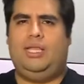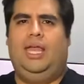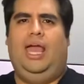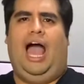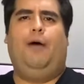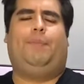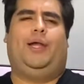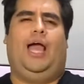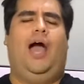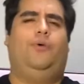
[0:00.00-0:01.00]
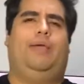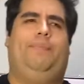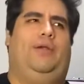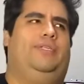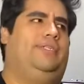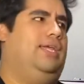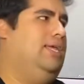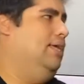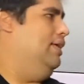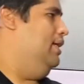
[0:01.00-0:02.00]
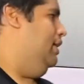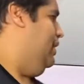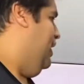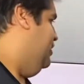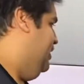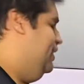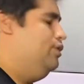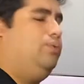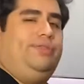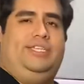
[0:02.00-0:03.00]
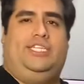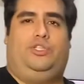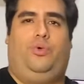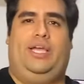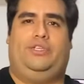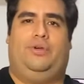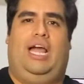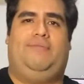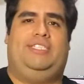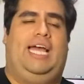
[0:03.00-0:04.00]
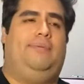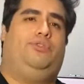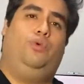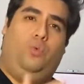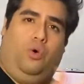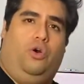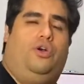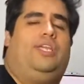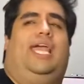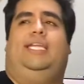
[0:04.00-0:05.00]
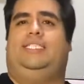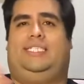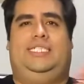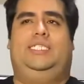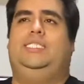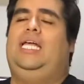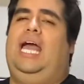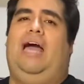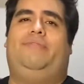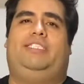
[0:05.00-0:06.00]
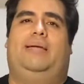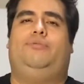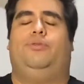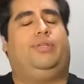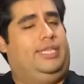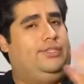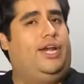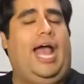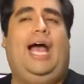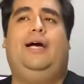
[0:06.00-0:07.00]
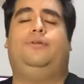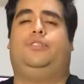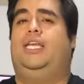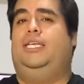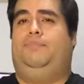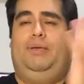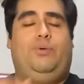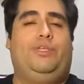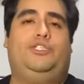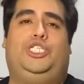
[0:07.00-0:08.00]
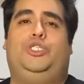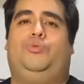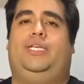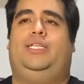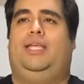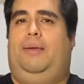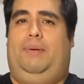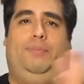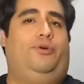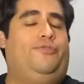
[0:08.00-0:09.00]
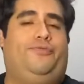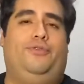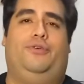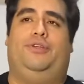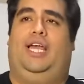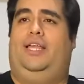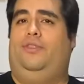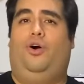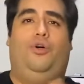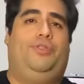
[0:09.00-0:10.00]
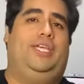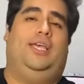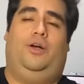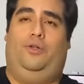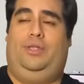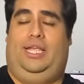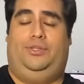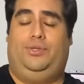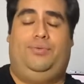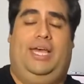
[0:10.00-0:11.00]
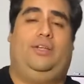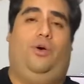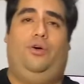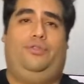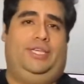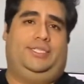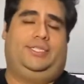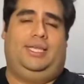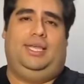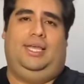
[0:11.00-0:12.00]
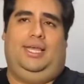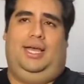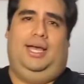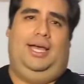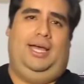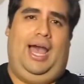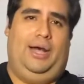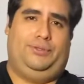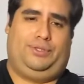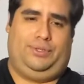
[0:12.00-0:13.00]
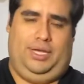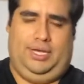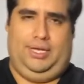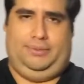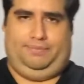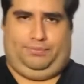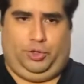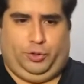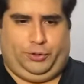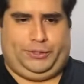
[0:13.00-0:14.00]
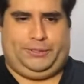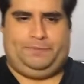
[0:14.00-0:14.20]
how can parents can deal with this situation, having time to work and still having time to clean their house, be with their children, prepare food, and all these house chores?